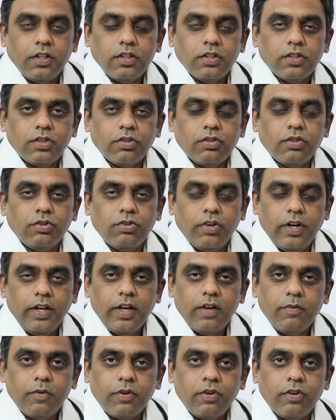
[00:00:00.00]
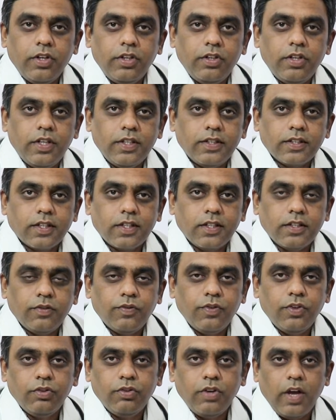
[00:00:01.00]
So today I am going to discuss
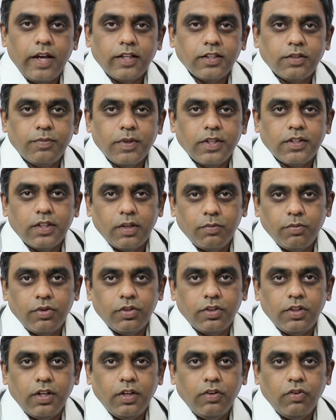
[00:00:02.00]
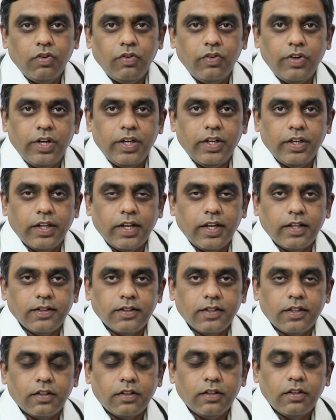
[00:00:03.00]
few aspects about the ovarian
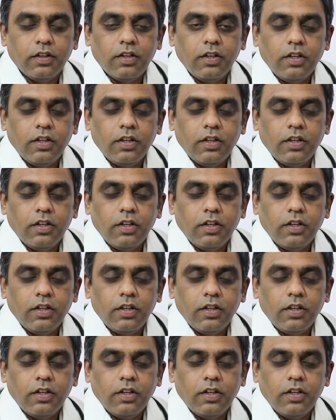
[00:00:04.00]
cancer.